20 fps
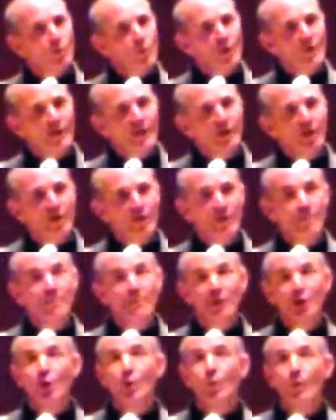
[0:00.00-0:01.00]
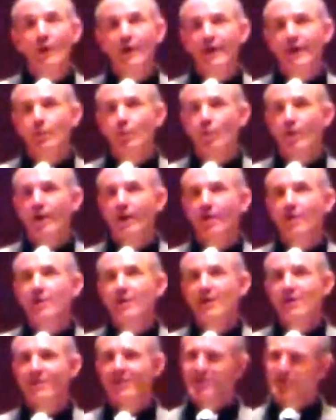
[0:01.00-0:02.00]
with what they call the middle way, where
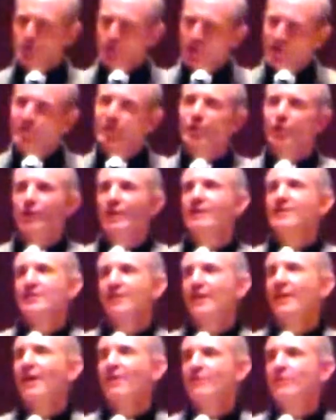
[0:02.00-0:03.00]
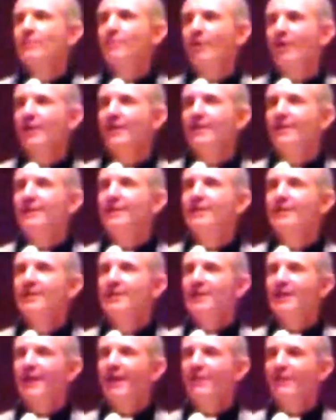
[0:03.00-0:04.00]
they sort of agreed to let everybody
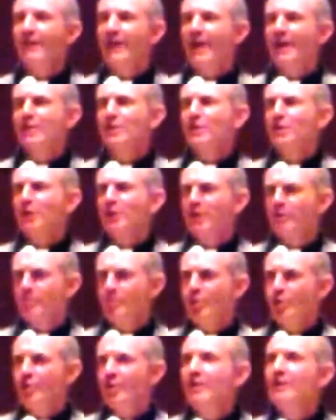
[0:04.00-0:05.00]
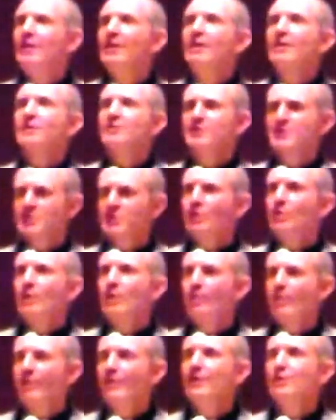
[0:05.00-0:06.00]
in the Anglican Communion
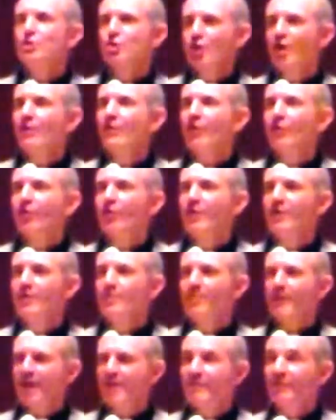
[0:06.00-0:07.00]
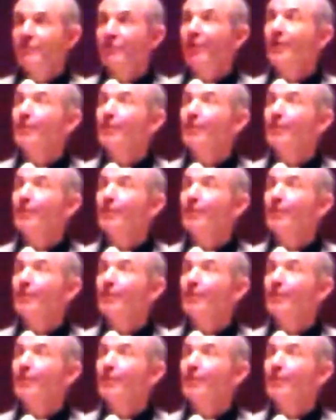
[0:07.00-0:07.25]
disagree with each other, but have a